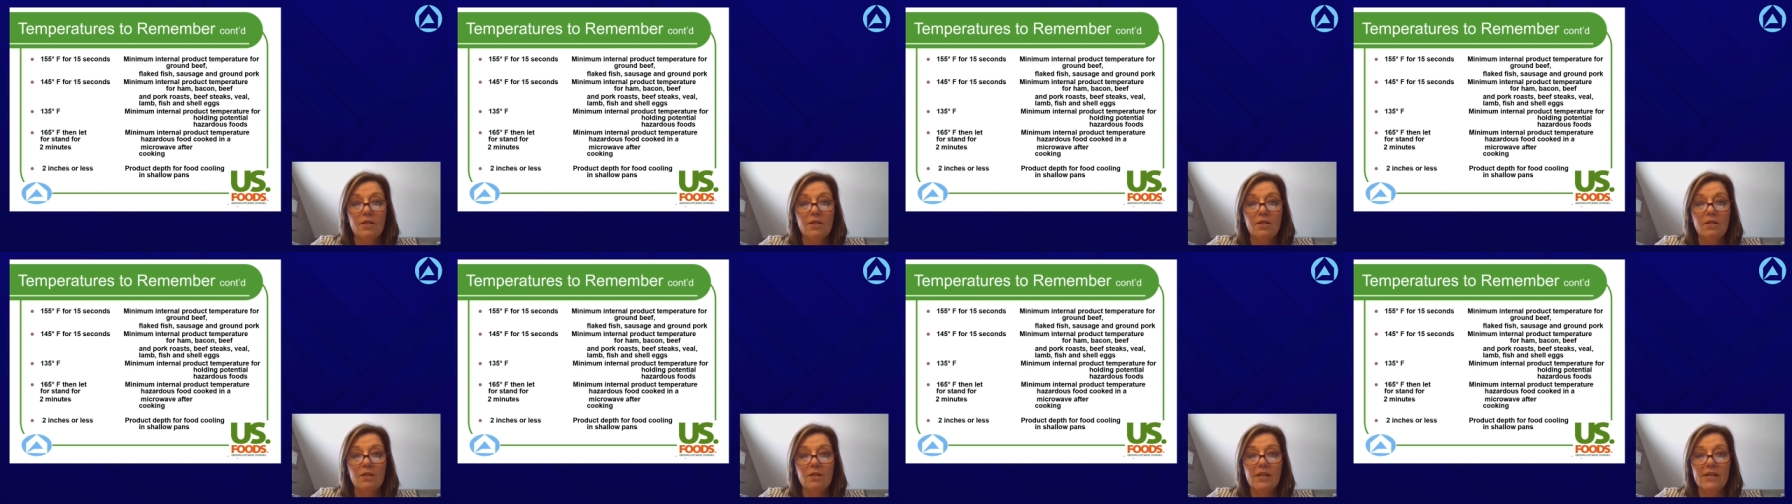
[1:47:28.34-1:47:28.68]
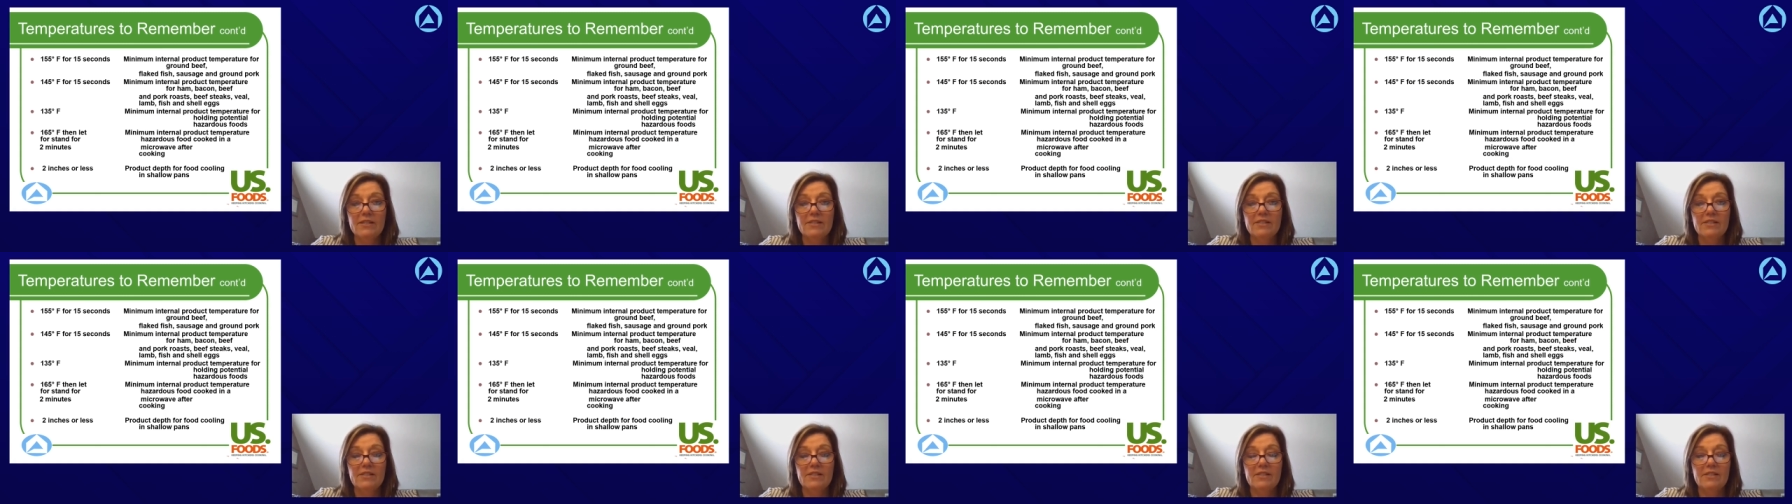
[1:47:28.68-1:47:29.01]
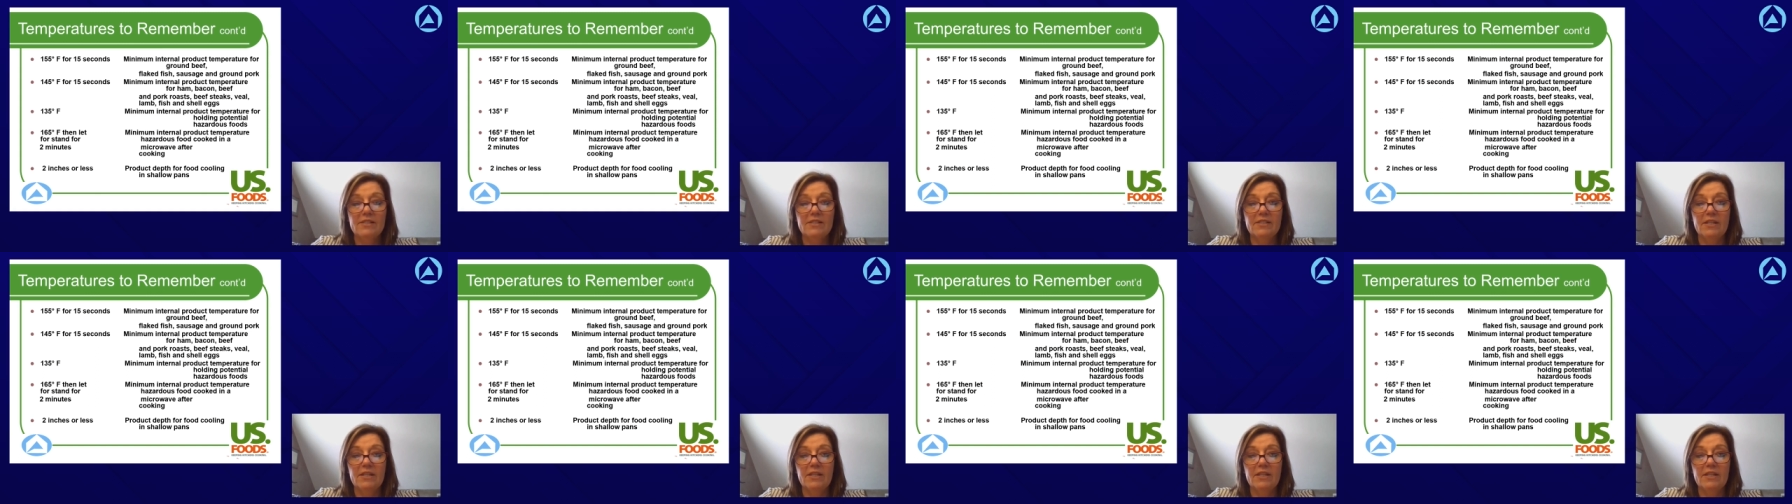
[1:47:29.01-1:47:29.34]
Let's
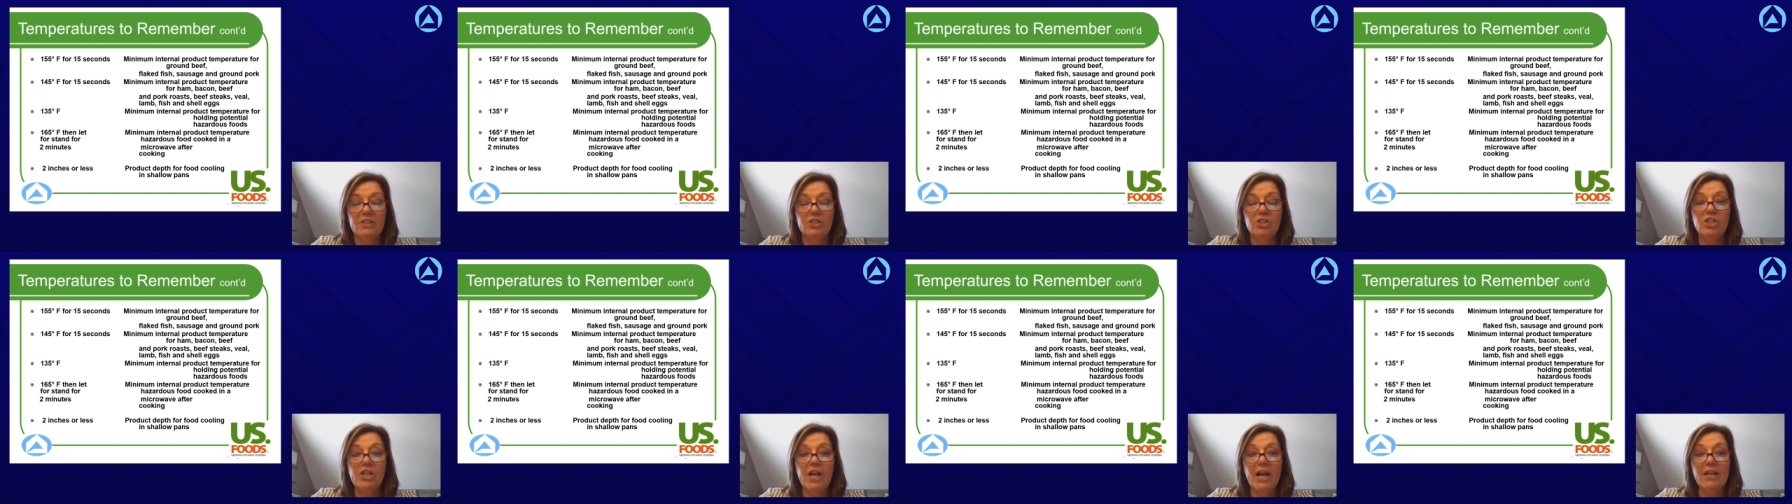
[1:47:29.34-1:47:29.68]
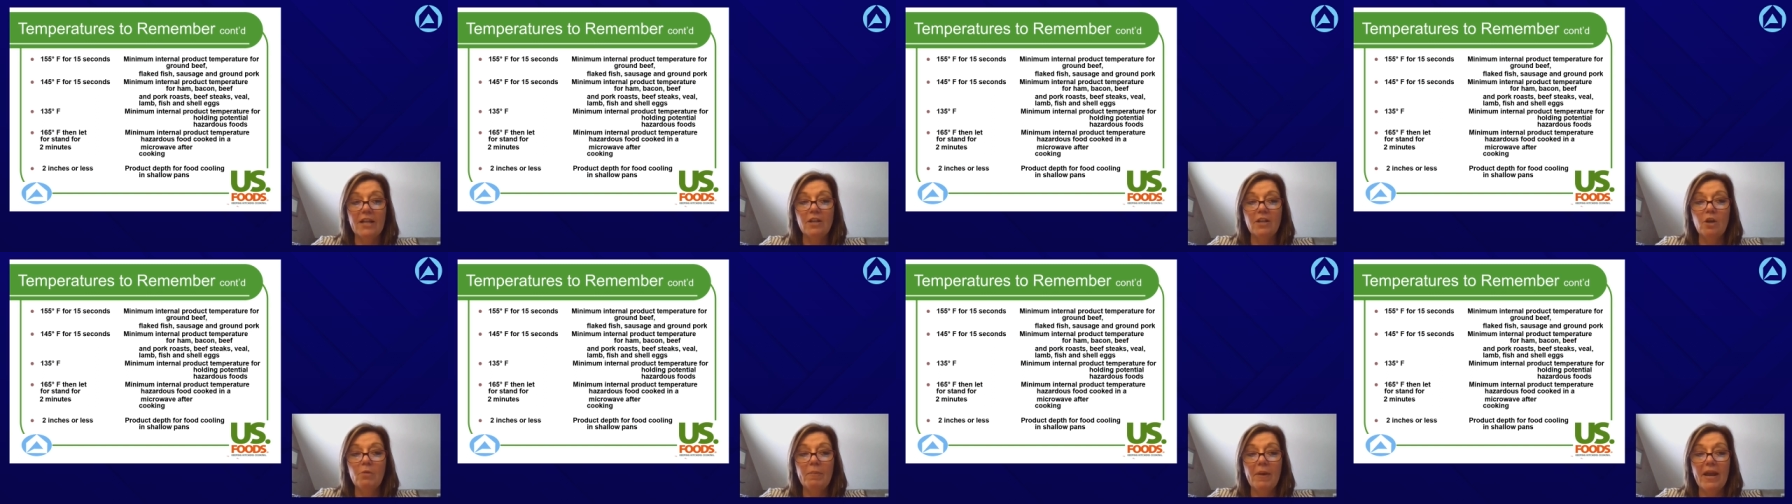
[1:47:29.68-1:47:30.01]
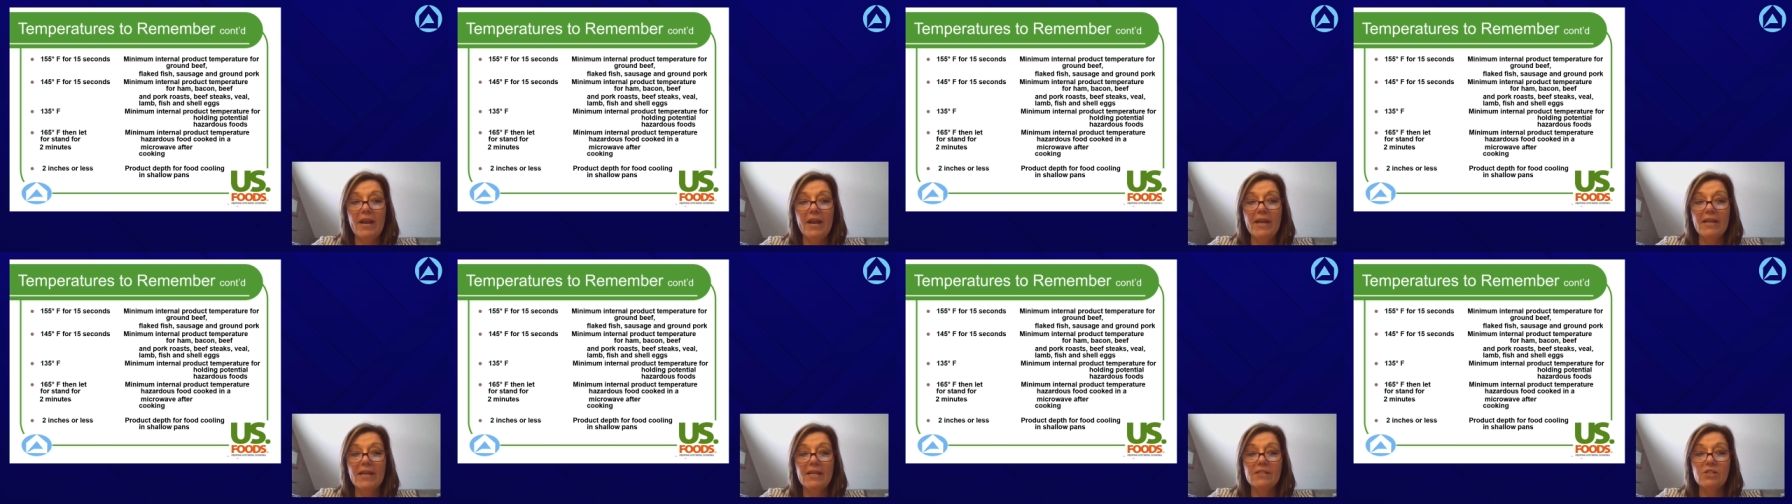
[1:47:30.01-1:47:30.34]
see, shallow
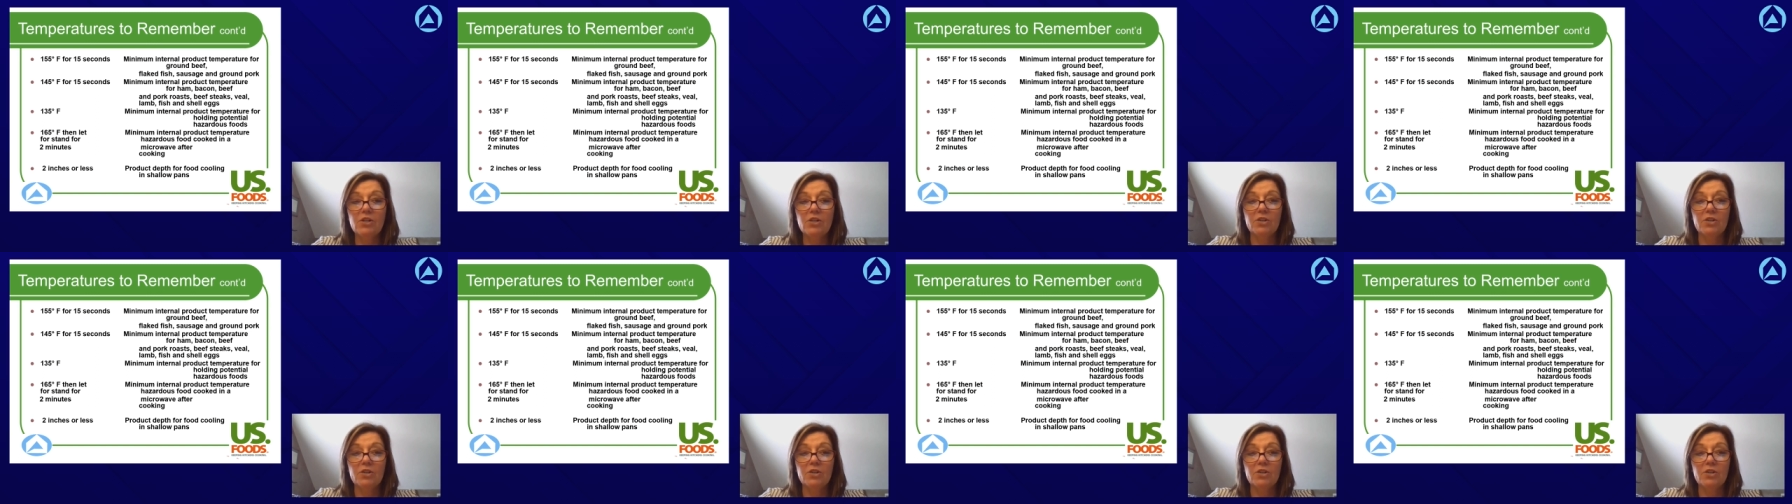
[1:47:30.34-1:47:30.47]
pans